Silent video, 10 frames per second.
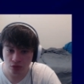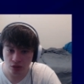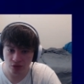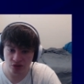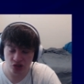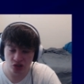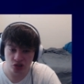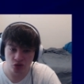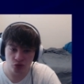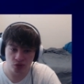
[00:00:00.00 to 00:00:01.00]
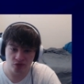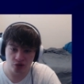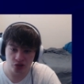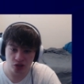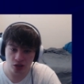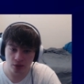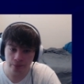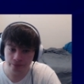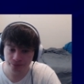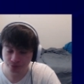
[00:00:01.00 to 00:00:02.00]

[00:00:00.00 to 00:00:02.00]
Yeah, let's just go this way first. Um.